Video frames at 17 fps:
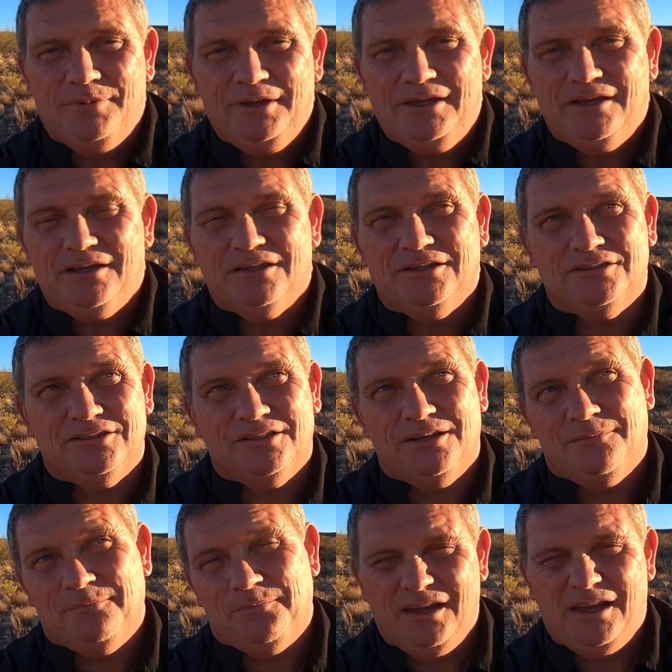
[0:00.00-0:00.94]

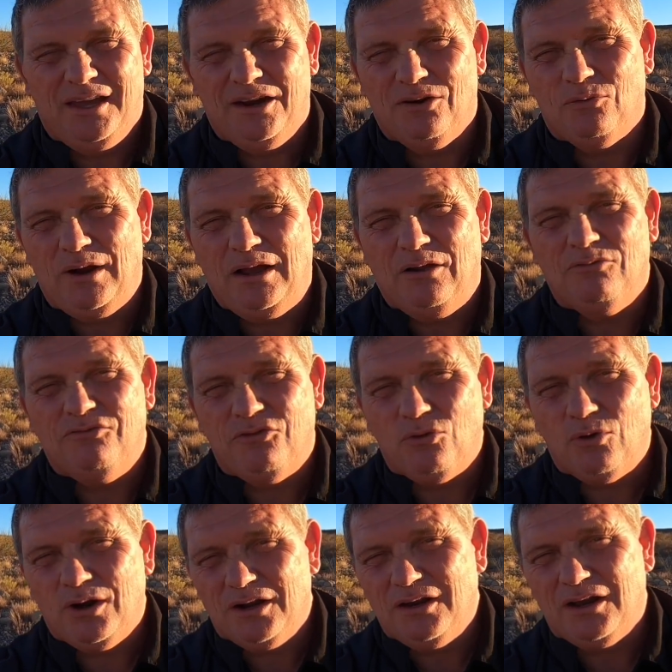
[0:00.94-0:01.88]
because at around
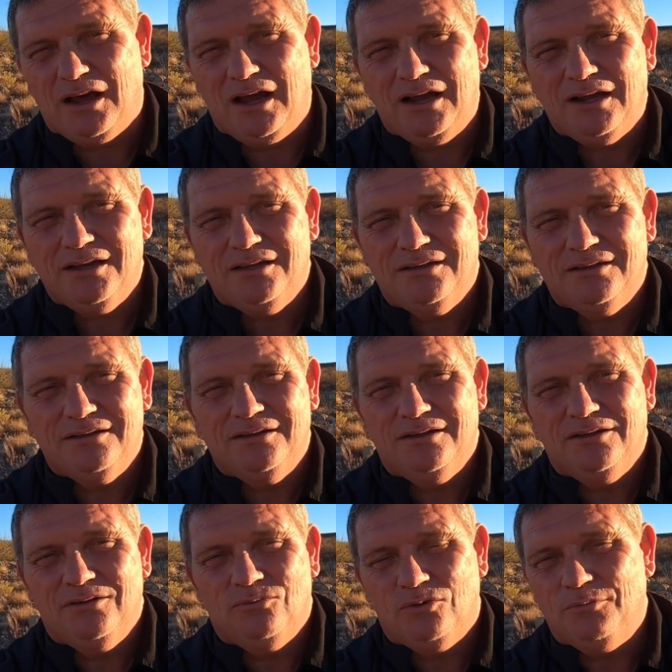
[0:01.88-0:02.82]
4 o'clock,
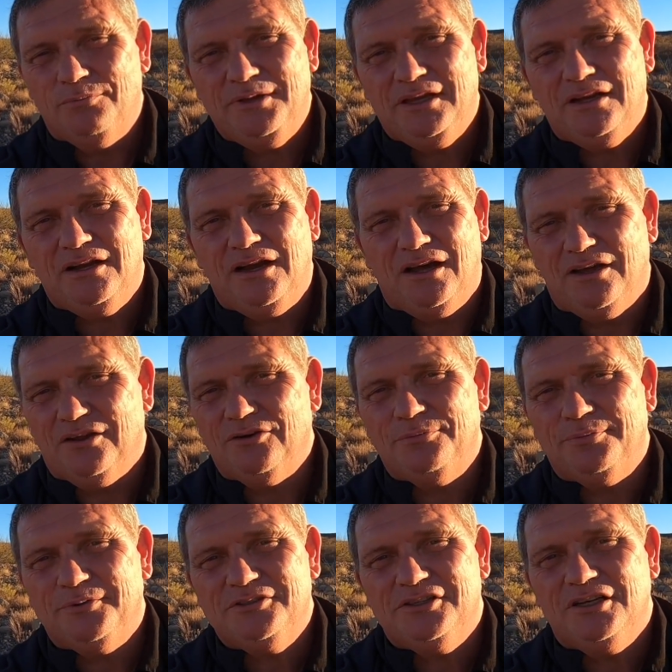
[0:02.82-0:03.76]
we'll be at
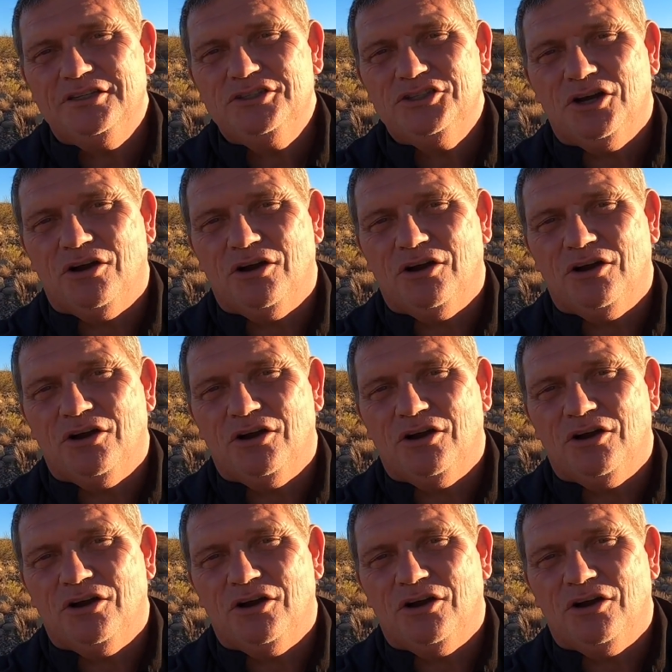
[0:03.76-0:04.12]
100%